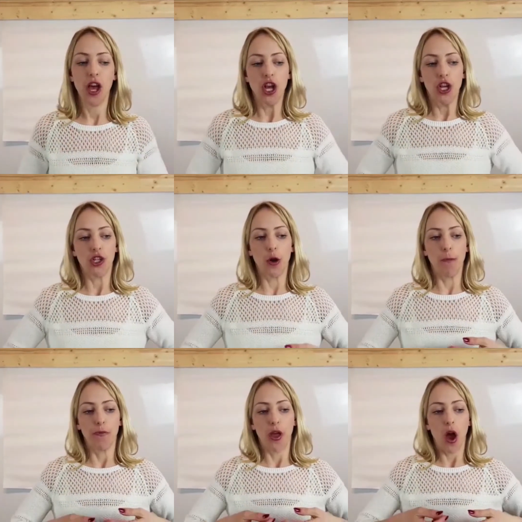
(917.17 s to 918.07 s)
So
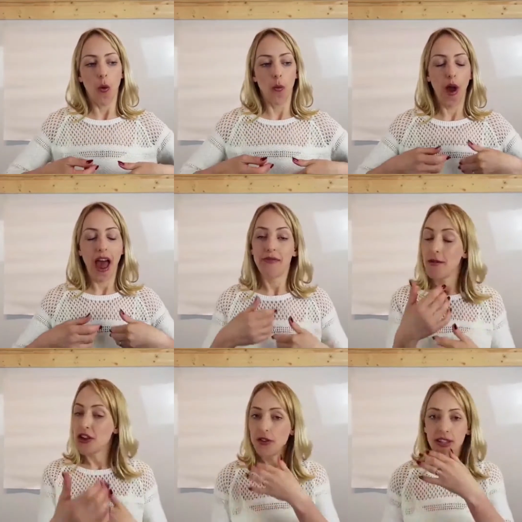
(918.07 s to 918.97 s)
and
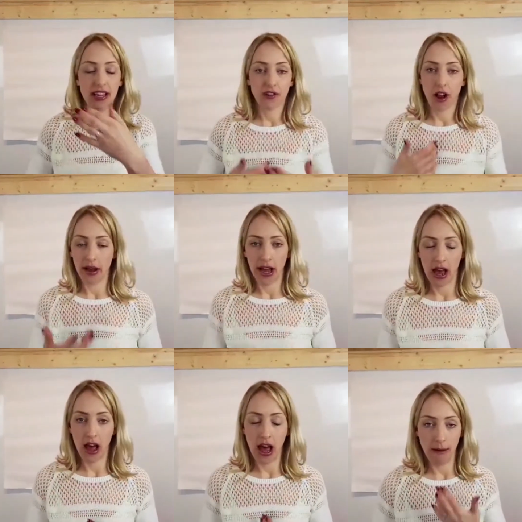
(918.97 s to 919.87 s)
I'll use the Instagram
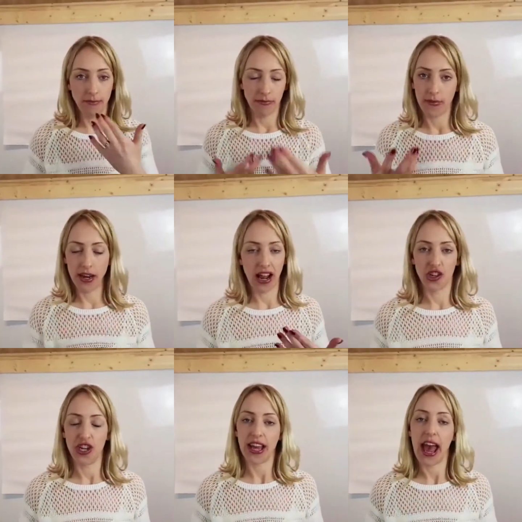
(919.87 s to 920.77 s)
account
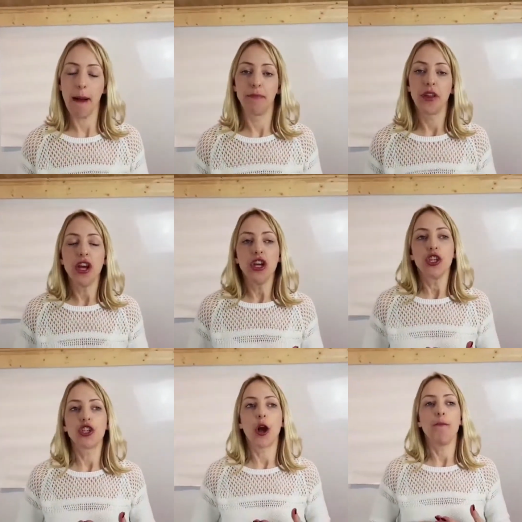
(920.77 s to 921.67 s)
analogy again.
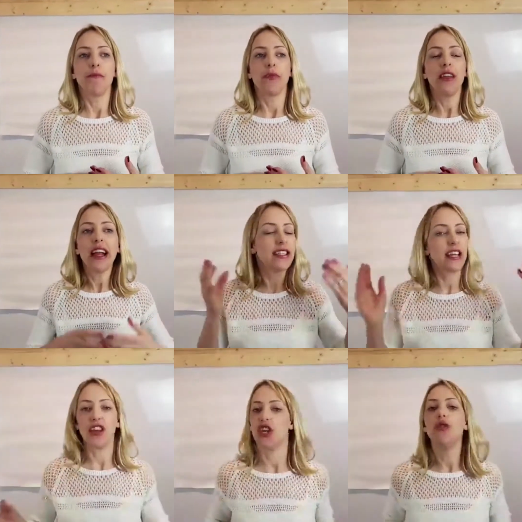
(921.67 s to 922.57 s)
So let's say
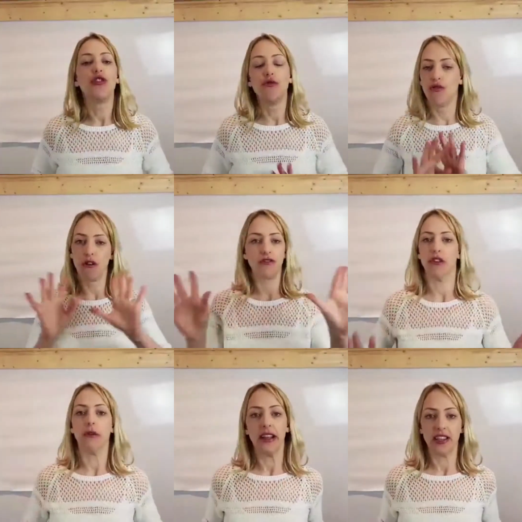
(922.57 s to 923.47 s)
that you do not
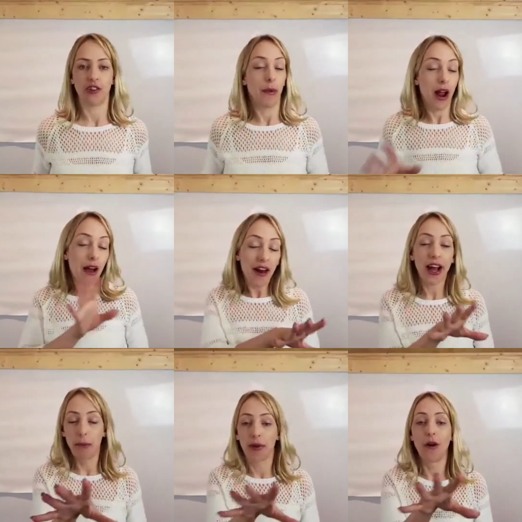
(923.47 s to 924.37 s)
do Instagram, and I've had a
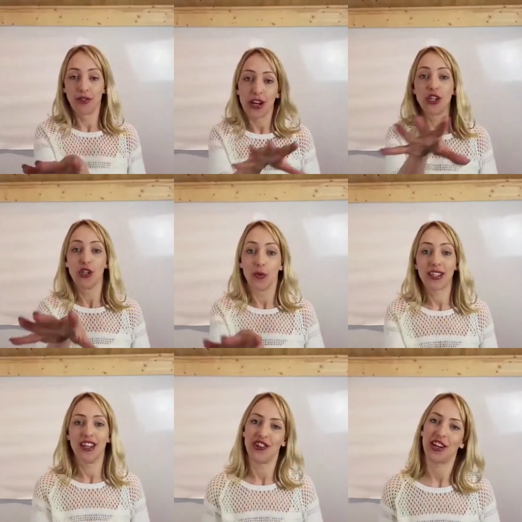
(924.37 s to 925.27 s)
couple of conversations with
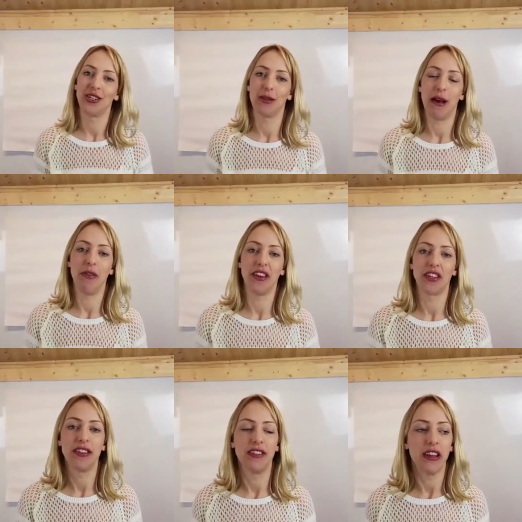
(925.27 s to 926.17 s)
skin injectors about this
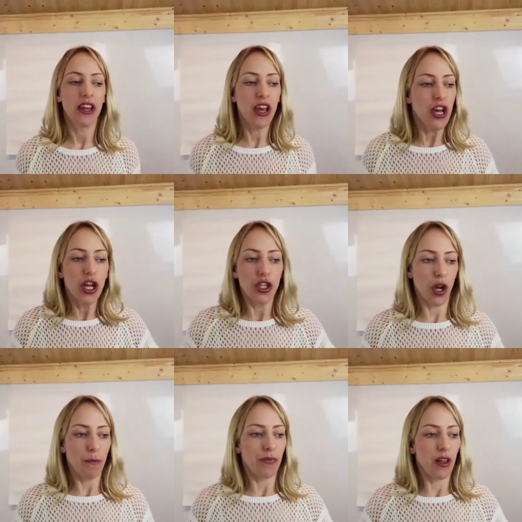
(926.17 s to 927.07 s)
recently.
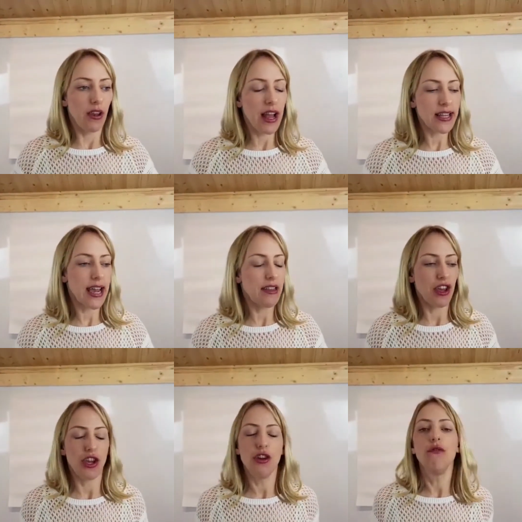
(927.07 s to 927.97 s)
So let's say that
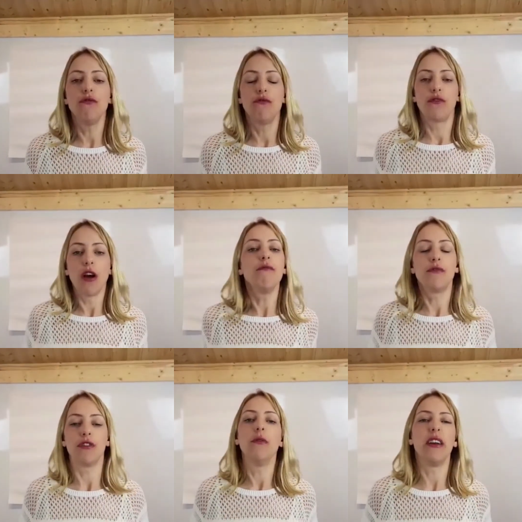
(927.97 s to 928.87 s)
you don't
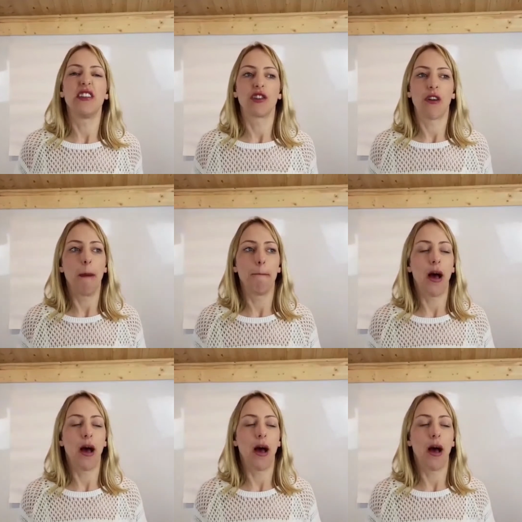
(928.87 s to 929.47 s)
do Instagram,